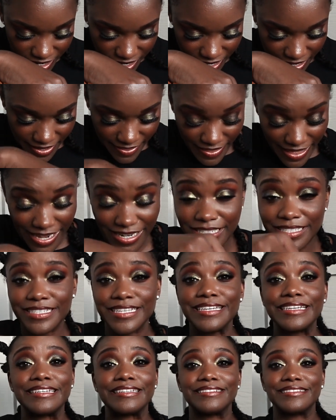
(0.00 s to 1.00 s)
and that is
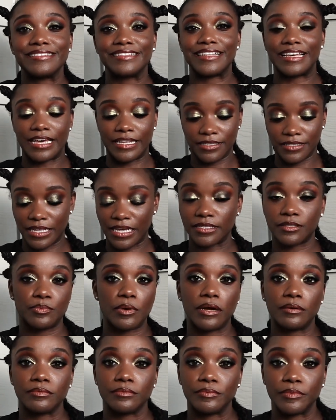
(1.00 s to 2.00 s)
it. That's
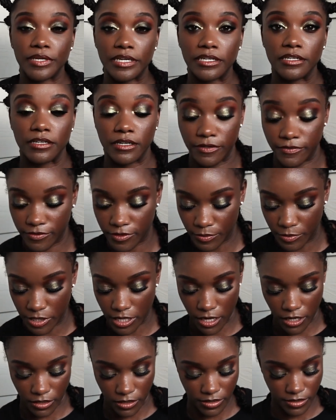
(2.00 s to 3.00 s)
probably enough, to be
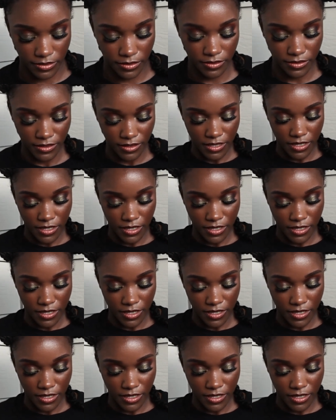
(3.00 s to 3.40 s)
honest.